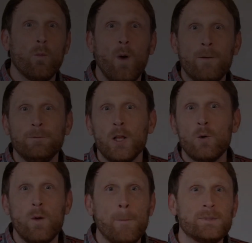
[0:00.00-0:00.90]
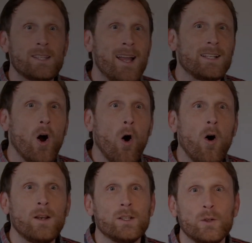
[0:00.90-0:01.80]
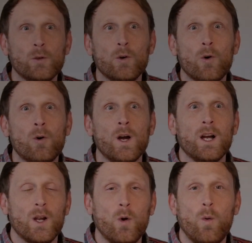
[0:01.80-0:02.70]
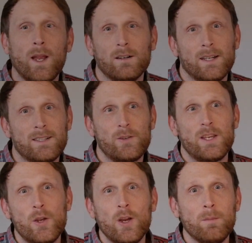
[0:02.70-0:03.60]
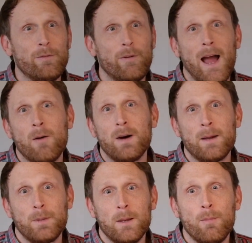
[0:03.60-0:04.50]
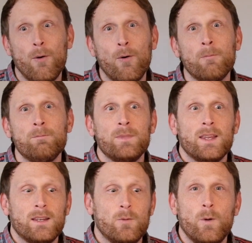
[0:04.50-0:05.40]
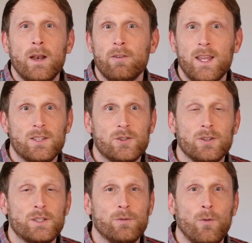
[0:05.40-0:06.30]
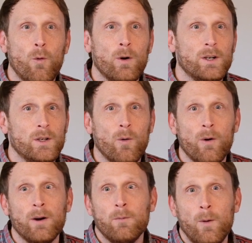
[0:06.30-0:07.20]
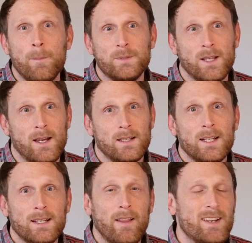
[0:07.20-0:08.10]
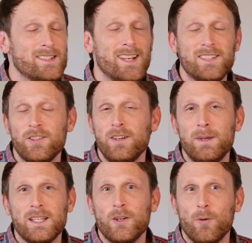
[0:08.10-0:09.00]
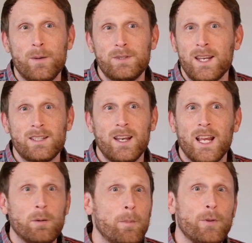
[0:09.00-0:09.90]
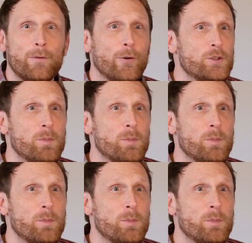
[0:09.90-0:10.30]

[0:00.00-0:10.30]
Webflow website on Google quickly so that you can be found by people whenever they search for your website. Now, that doesn't necessarily mean that your website is going to come up on the first